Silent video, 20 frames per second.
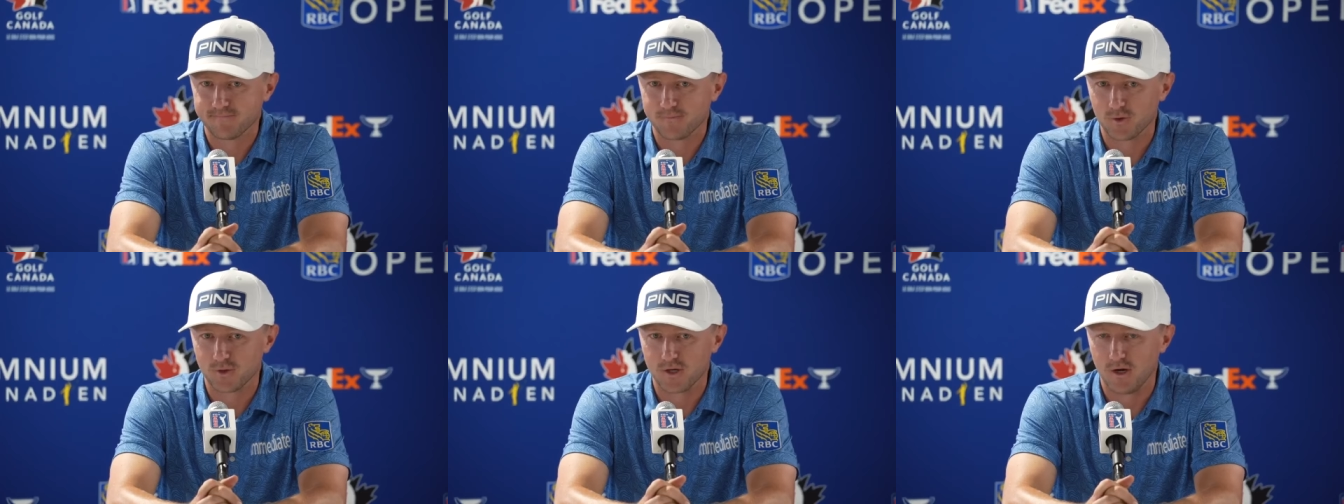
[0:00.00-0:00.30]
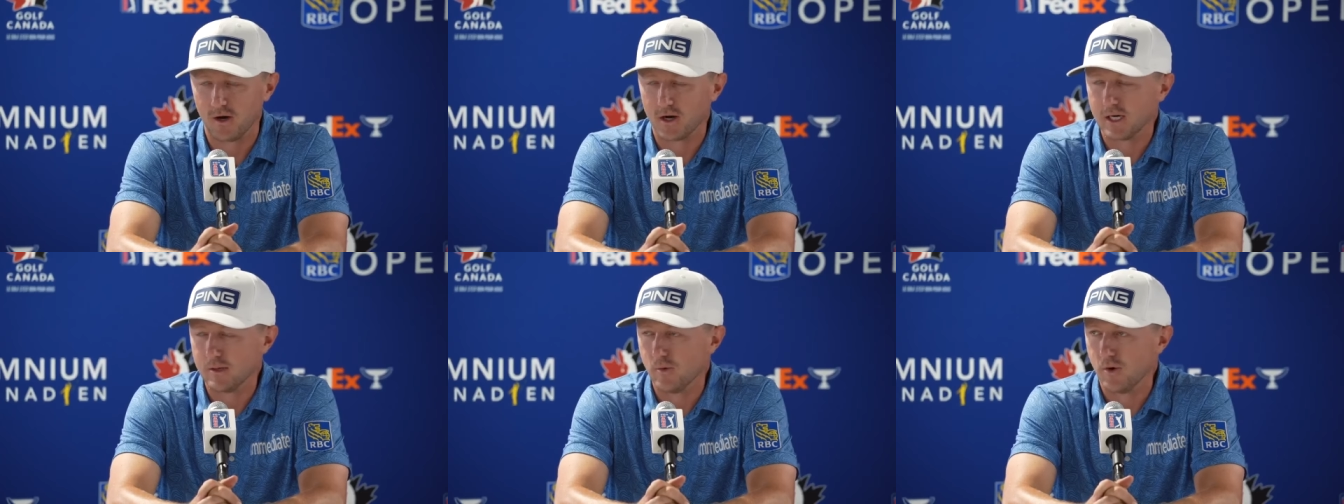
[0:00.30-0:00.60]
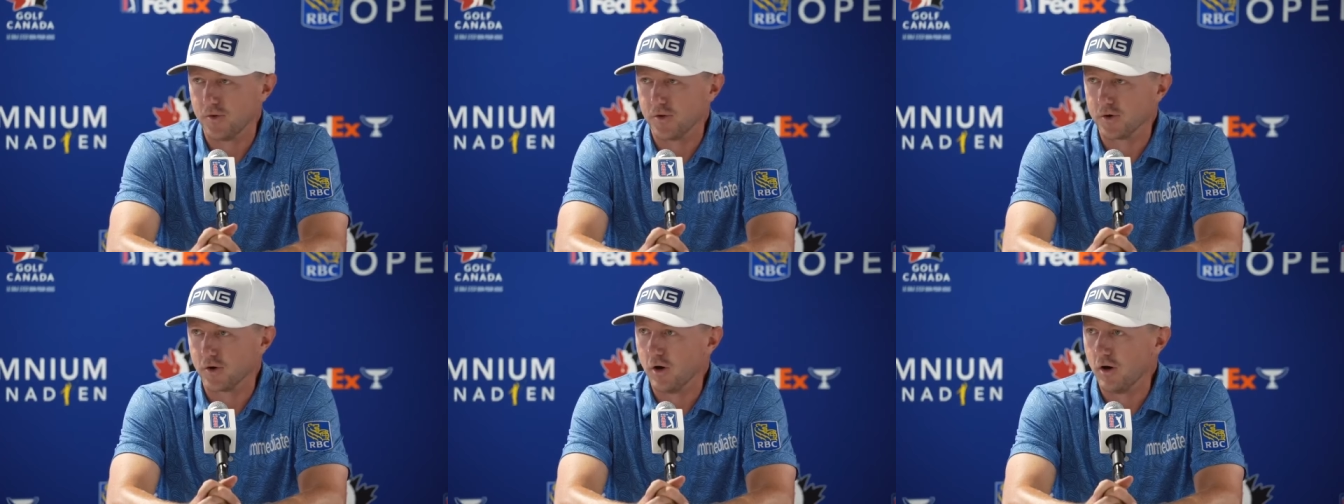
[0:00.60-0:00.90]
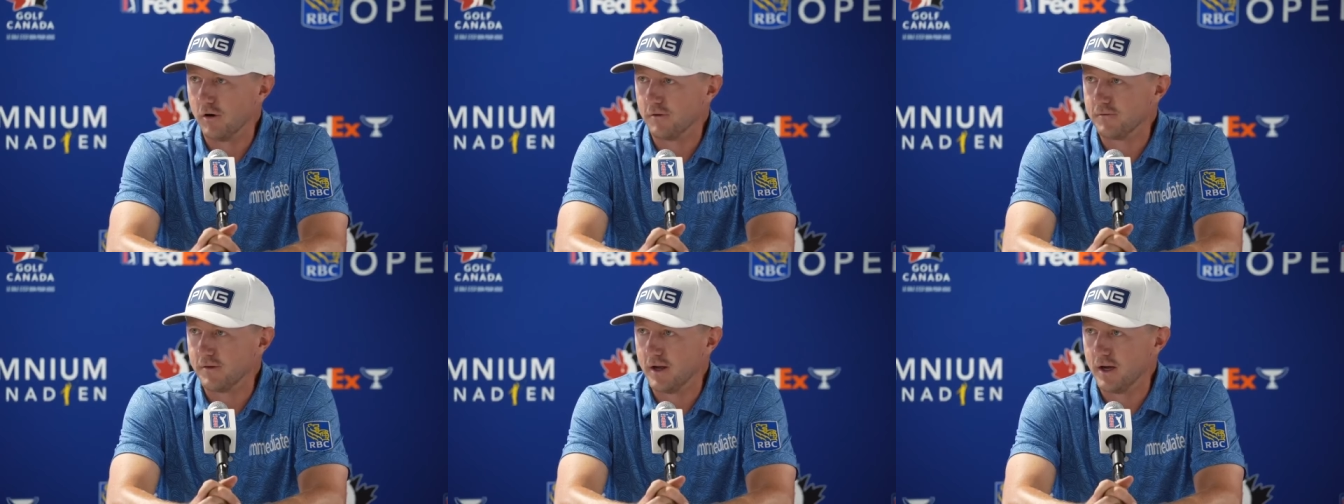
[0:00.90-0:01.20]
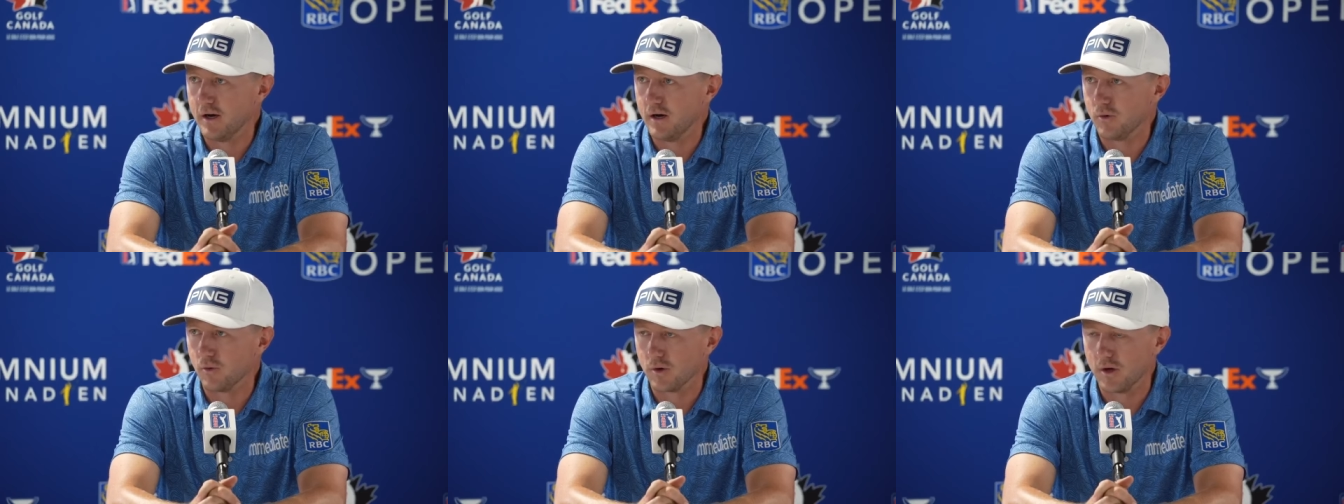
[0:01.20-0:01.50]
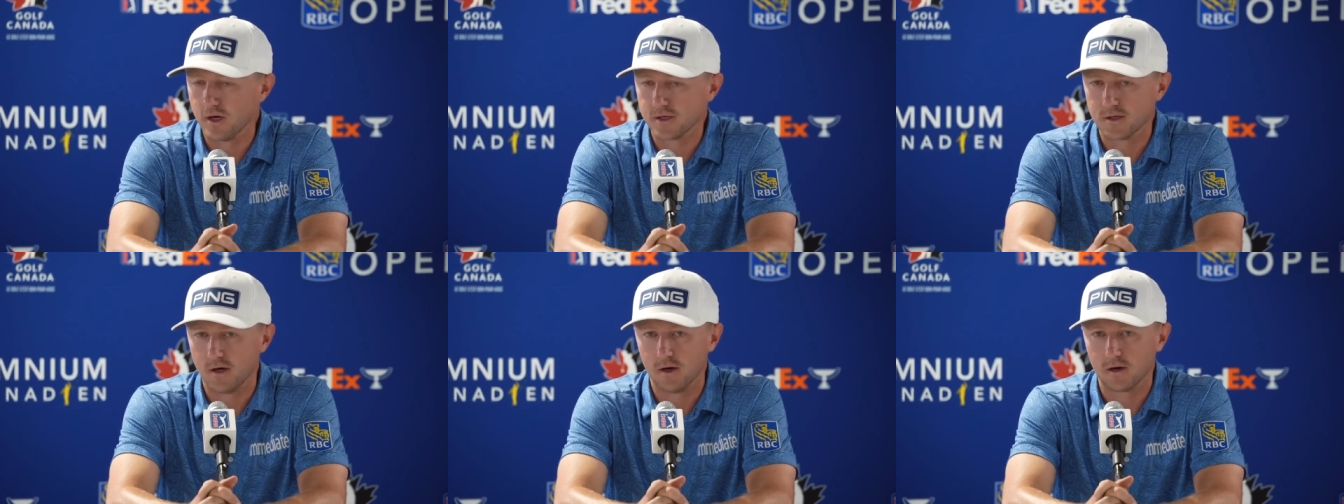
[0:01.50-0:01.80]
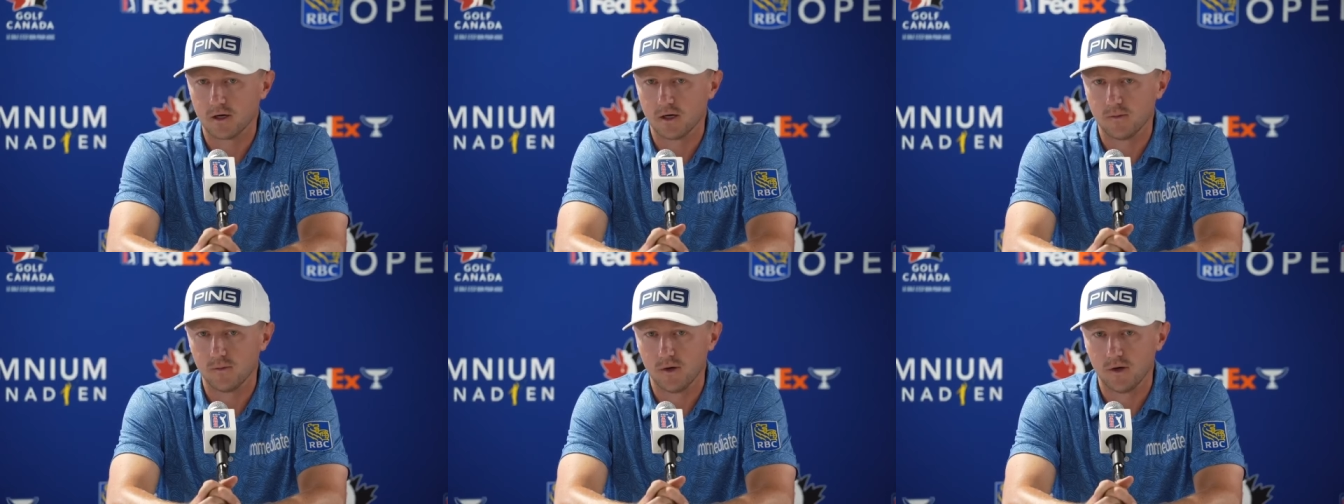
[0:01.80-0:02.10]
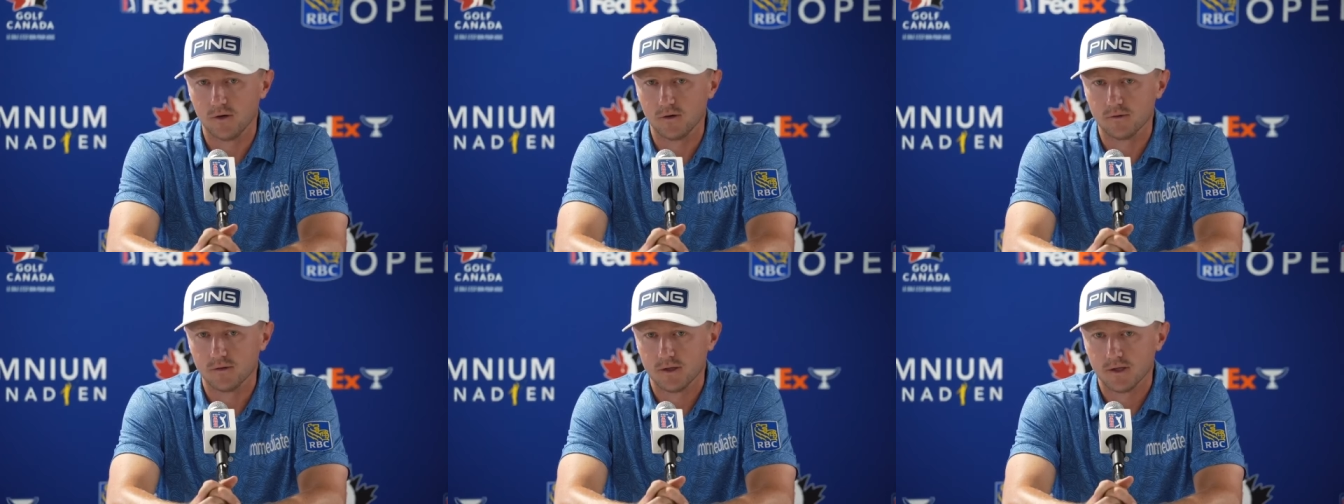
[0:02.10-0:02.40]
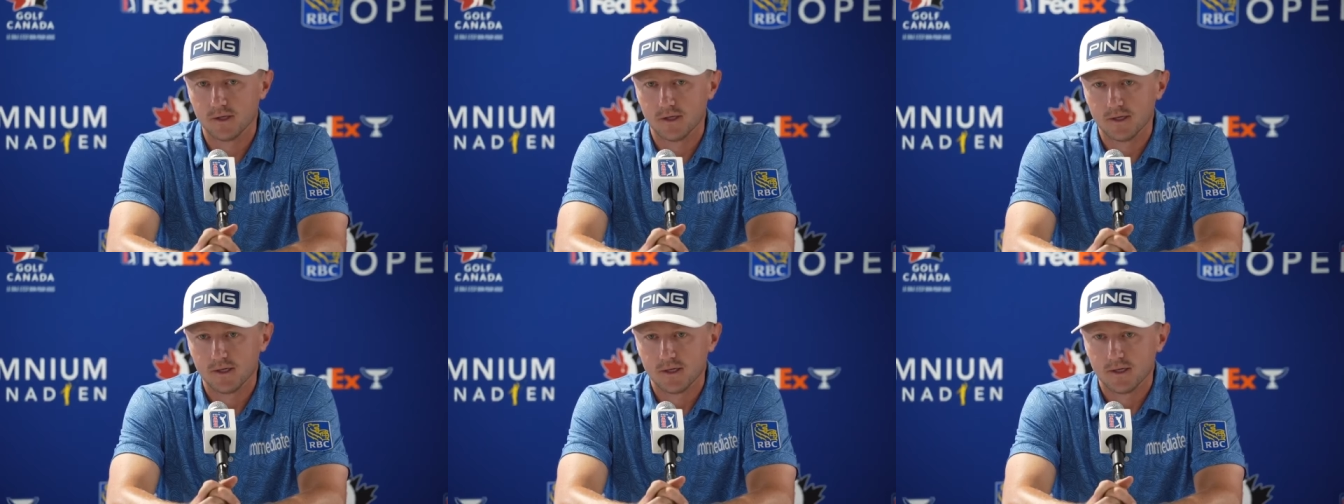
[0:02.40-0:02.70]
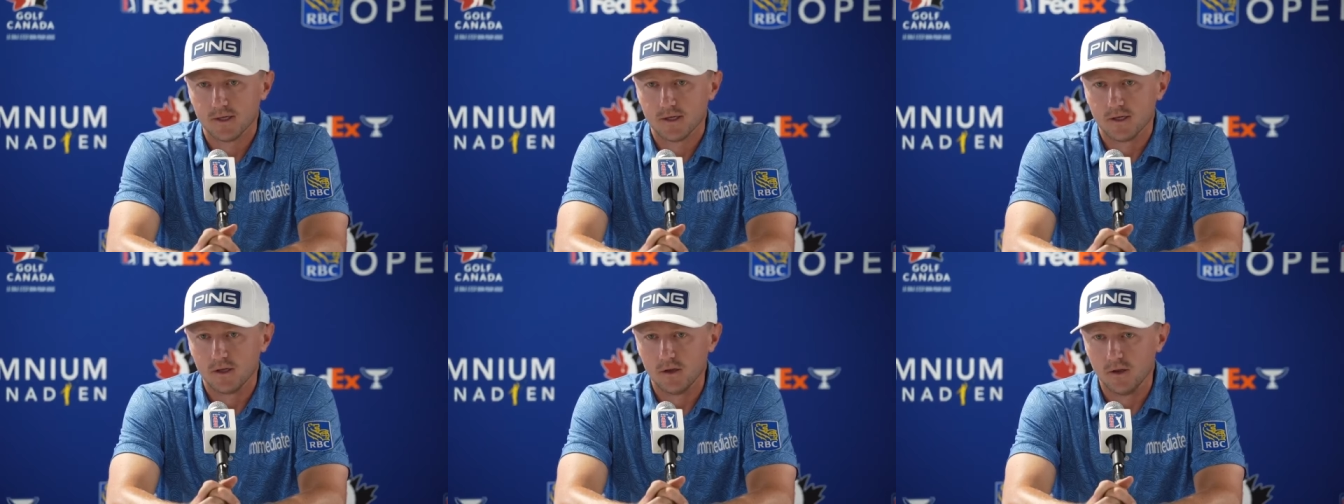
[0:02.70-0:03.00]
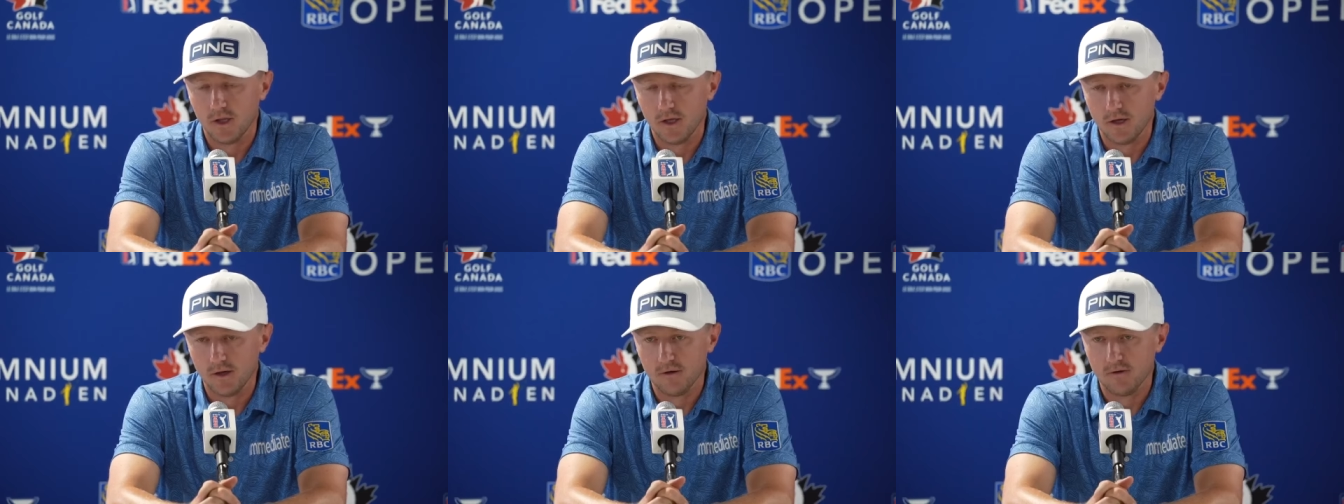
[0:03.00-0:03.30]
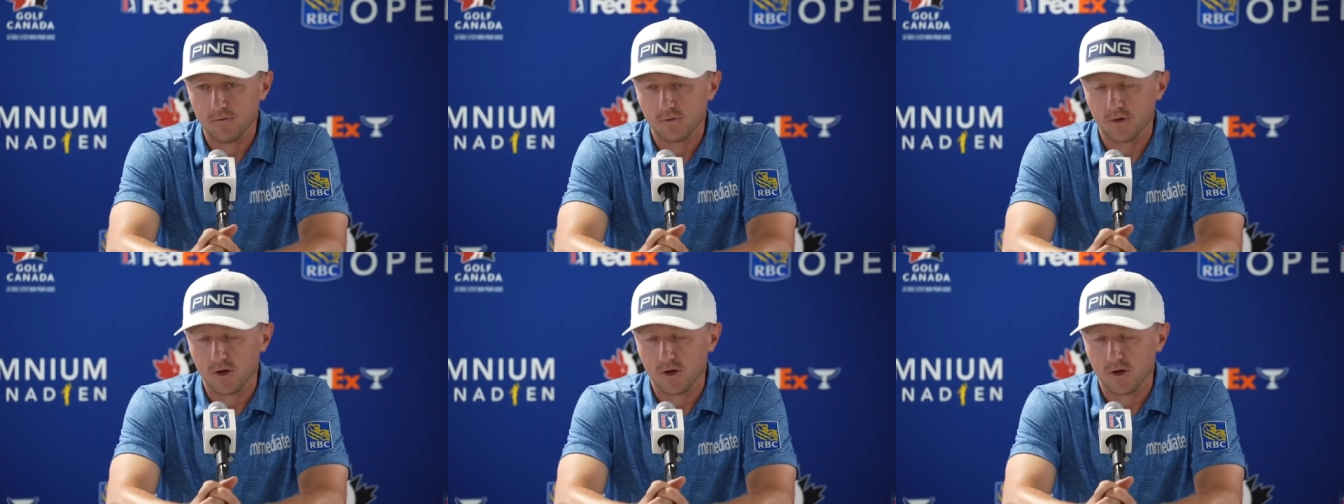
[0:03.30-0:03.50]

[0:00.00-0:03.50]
talking about the golf now. We're not talking about live.